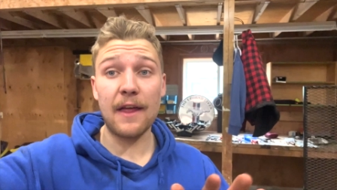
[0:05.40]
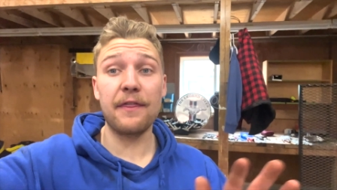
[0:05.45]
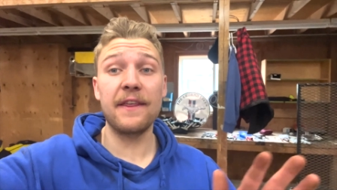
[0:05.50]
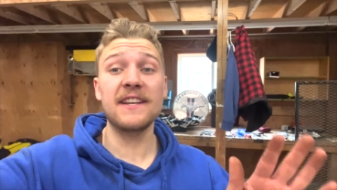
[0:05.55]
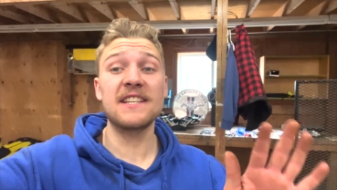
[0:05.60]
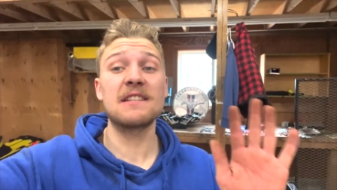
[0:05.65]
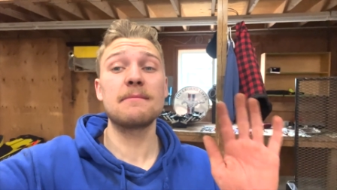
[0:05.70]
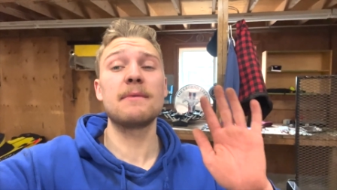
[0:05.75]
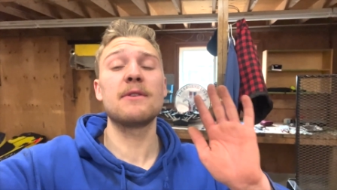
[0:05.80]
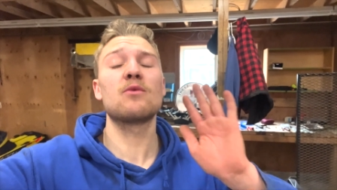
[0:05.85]

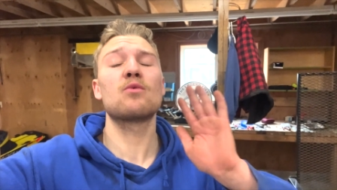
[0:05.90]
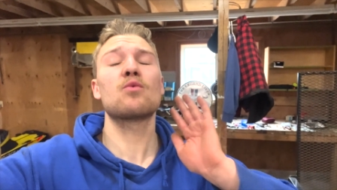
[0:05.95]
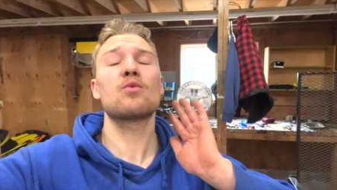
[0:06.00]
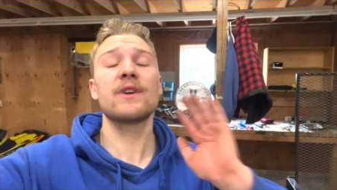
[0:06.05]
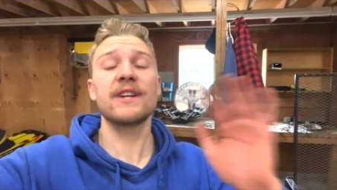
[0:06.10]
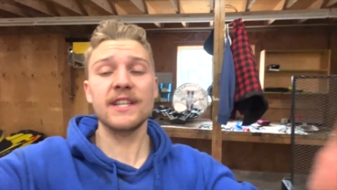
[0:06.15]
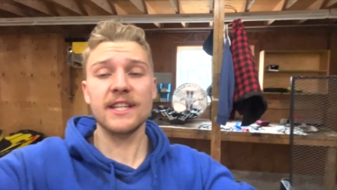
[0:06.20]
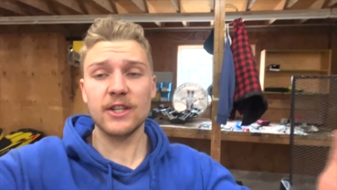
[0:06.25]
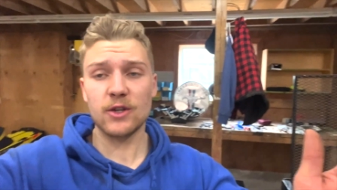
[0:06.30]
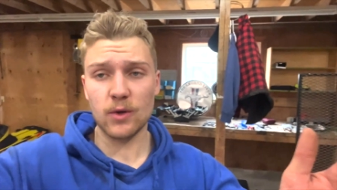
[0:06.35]
Things have been
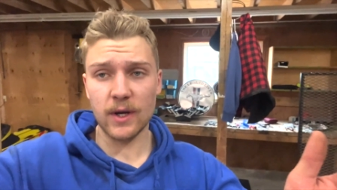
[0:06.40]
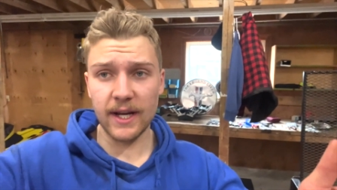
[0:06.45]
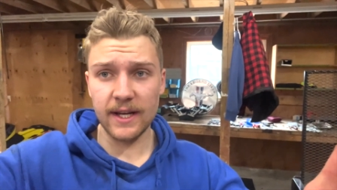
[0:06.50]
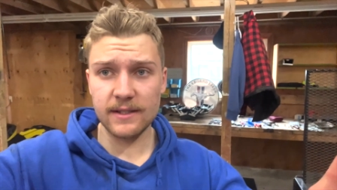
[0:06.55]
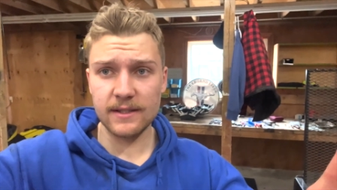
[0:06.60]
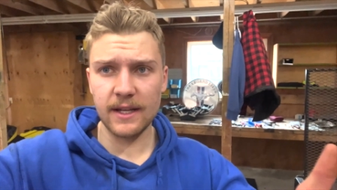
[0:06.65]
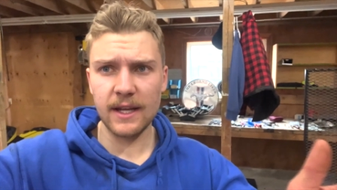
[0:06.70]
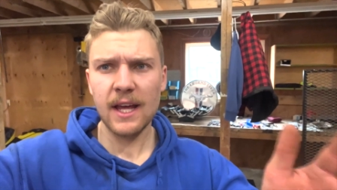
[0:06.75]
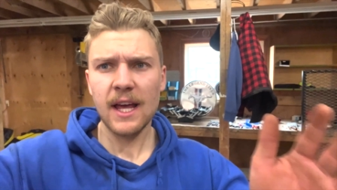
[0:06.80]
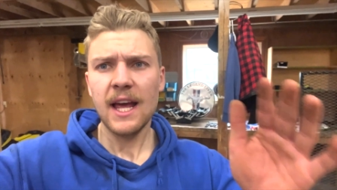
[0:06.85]
really
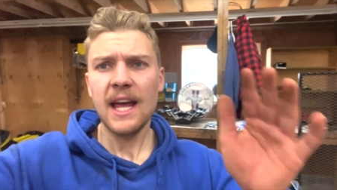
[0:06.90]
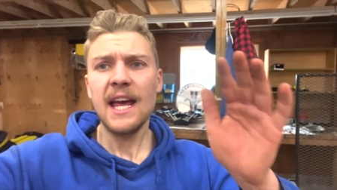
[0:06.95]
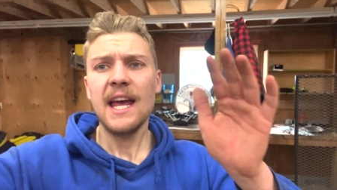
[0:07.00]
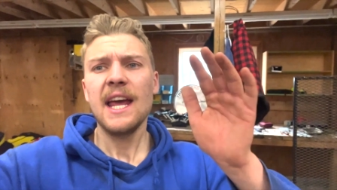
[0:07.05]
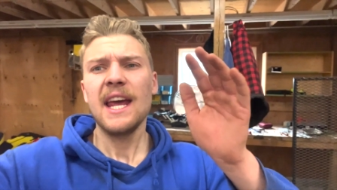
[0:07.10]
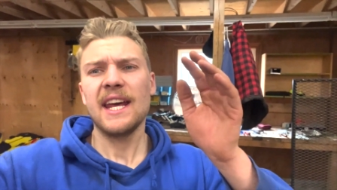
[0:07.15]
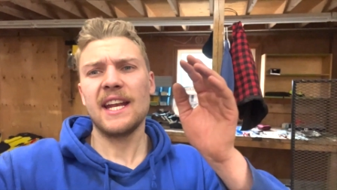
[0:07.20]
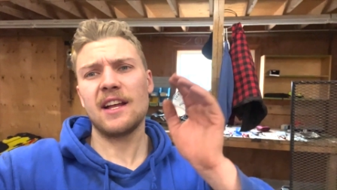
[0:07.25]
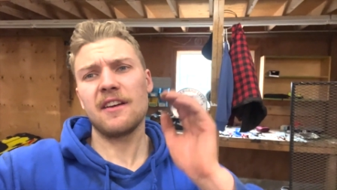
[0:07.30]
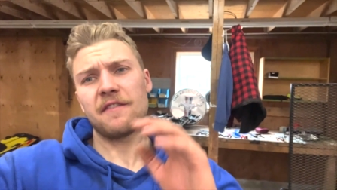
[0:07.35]
crazy,
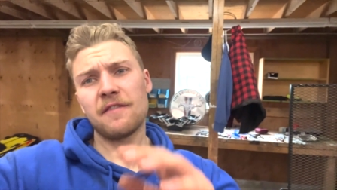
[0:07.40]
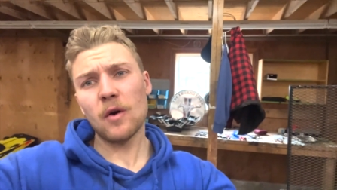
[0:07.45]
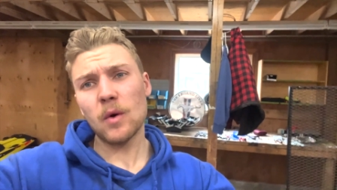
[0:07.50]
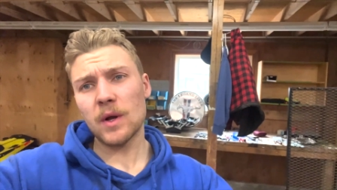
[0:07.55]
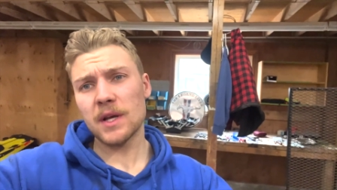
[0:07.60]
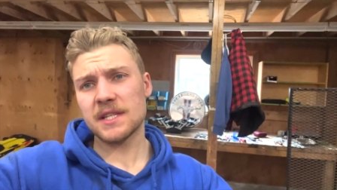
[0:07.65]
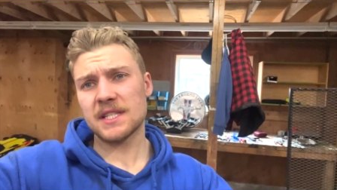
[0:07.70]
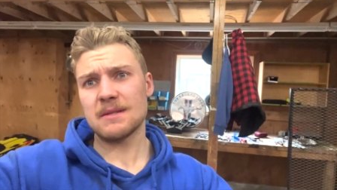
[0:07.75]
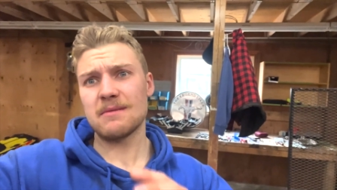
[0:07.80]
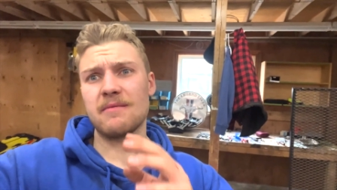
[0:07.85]
and I
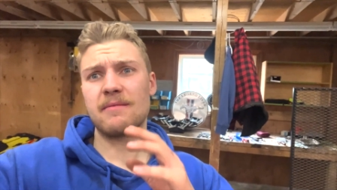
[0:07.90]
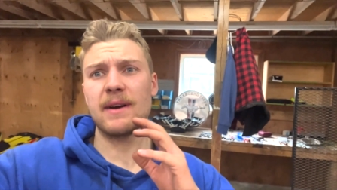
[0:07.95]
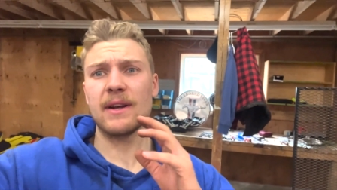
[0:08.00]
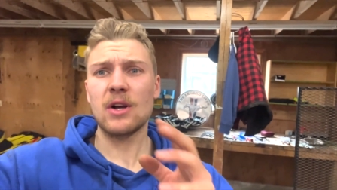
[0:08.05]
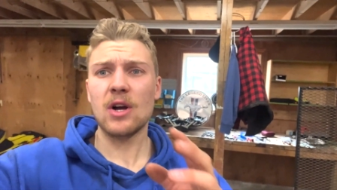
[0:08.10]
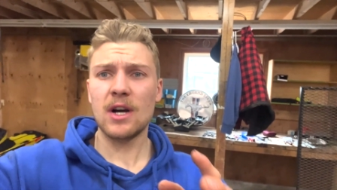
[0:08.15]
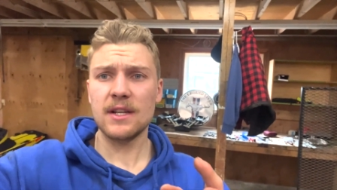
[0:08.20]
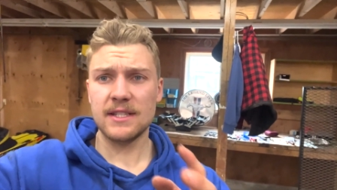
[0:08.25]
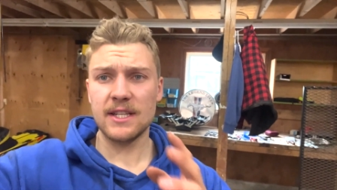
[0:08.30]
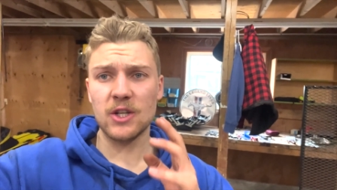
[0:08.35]
focused some of my
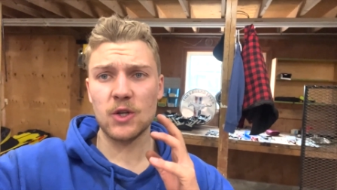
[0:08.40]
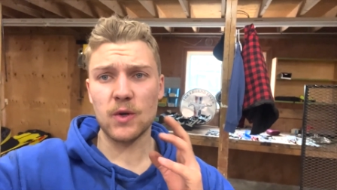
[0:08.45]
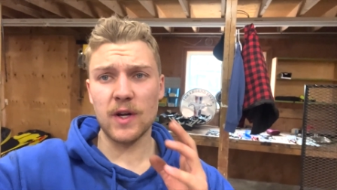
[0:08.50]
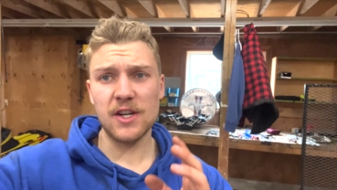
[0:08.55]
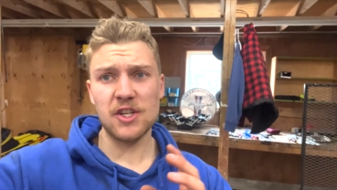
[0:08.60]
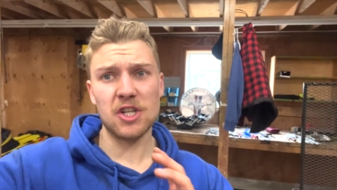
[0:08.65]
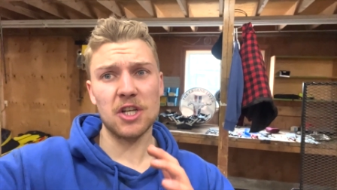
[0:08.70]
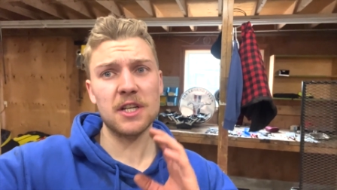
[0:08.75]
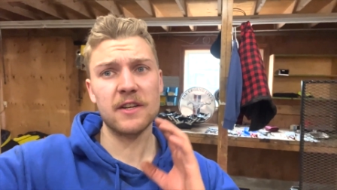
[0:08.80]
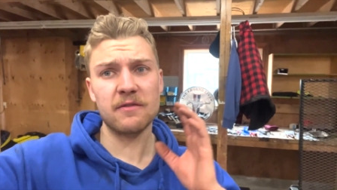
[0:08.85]
content
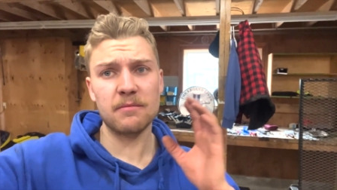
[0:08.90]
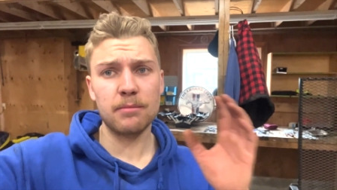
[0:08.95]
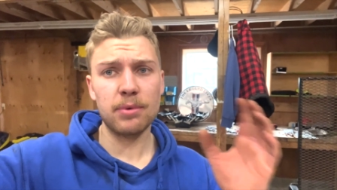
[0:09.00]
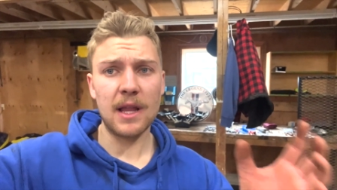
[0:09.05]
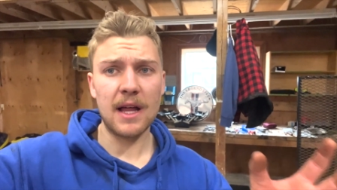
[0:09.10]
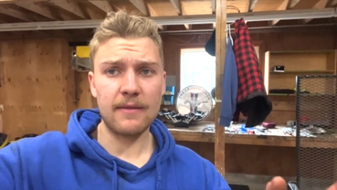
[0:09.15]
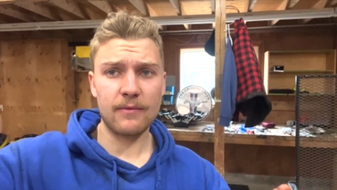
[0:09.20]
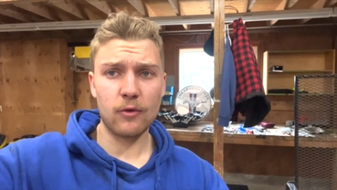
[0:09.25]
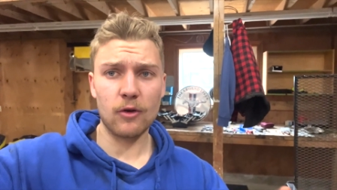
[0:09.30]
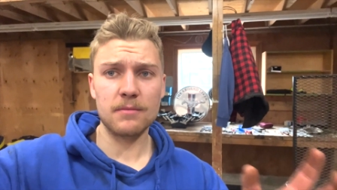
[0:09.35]
creation on different
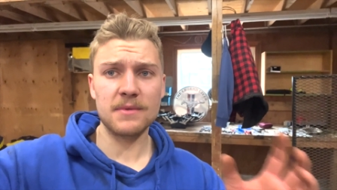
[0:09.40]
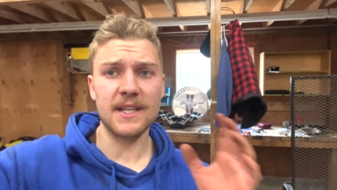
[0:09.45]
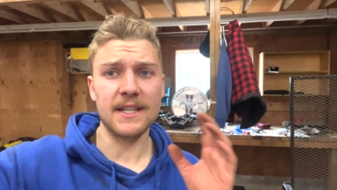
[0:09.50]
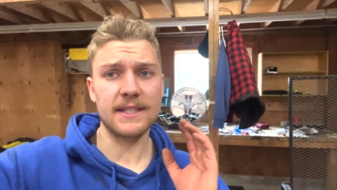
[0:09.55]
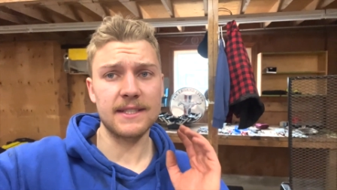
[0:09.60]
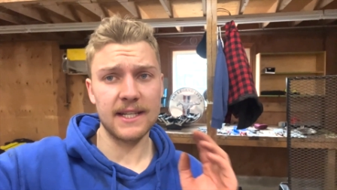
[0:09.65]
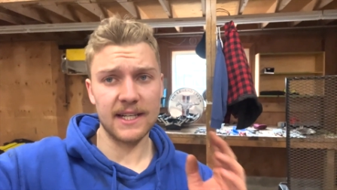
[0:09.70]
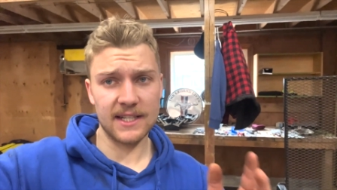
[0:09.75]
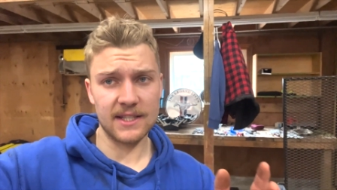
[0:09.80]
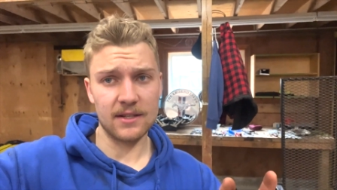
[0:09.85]
platforms like
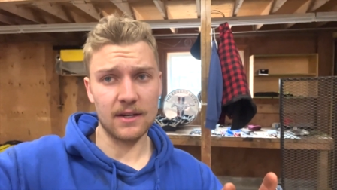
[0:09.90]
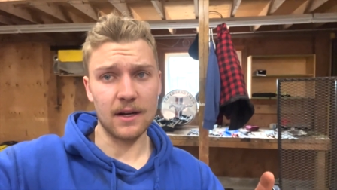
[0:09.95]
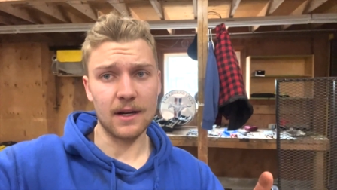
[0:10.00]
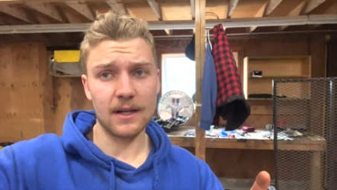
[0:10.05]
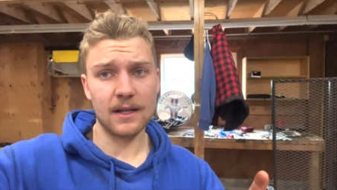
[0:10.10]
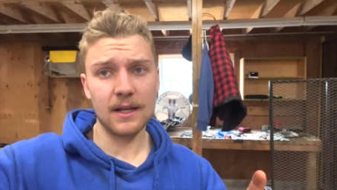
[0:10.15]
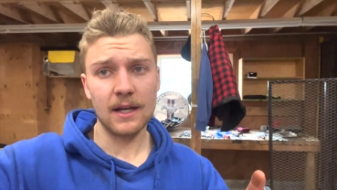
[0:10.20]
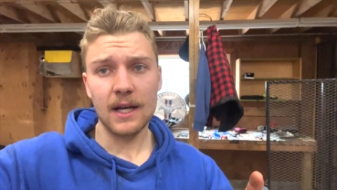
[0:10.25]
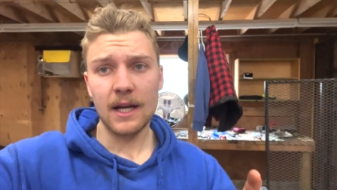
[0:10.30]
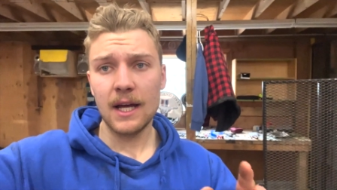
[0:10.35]
TikTok.